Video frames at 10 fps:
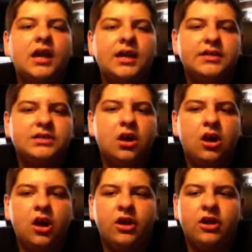is
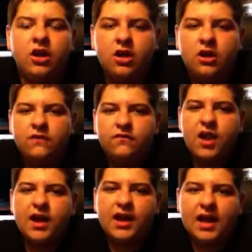on
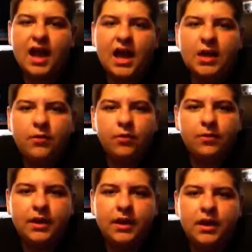Friday, I will
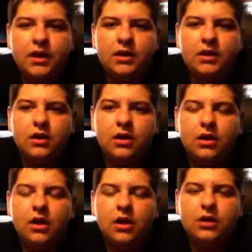be
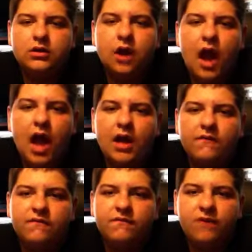
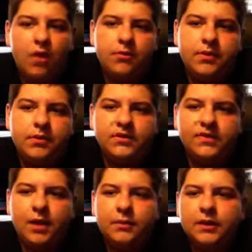with
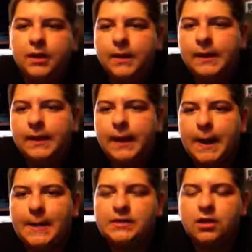family on that
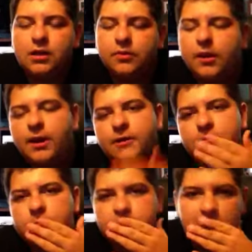day celebrating
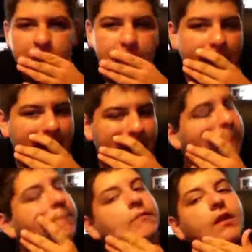at a party.
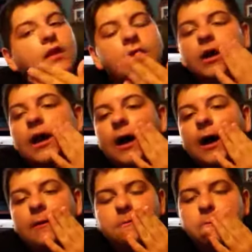
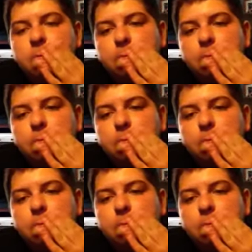And